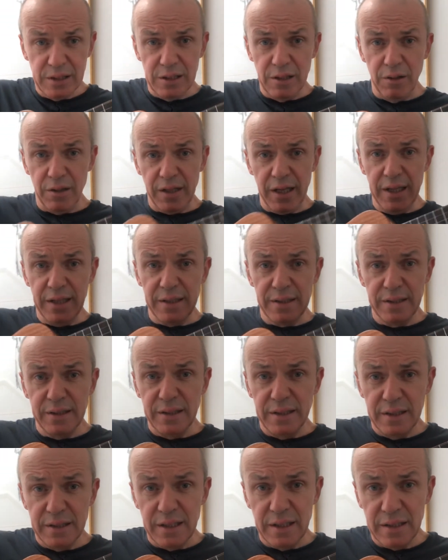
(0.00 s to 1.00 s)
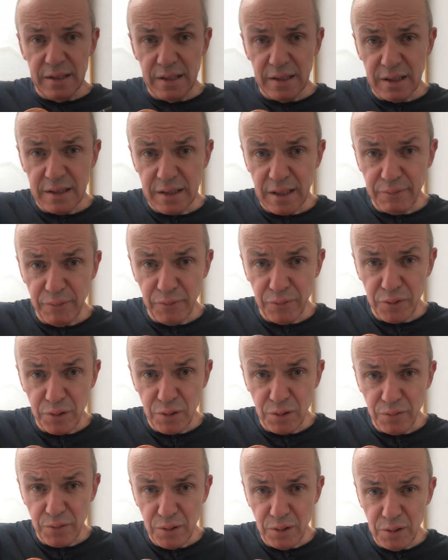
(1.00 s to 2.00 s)
Okay, let's have a few
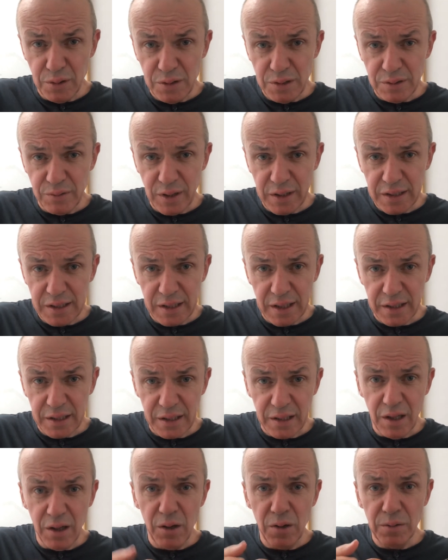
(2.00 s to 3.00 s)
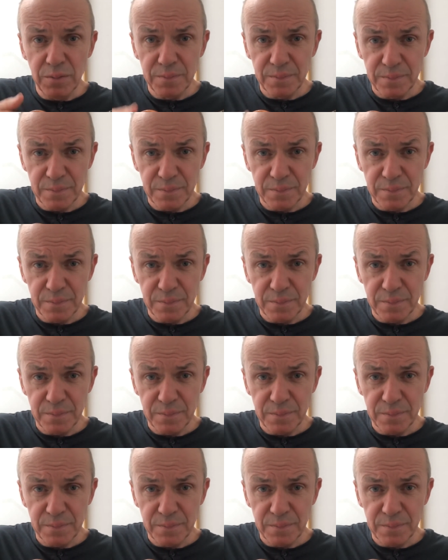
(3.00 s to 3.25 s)
of those. Ready, steady, go.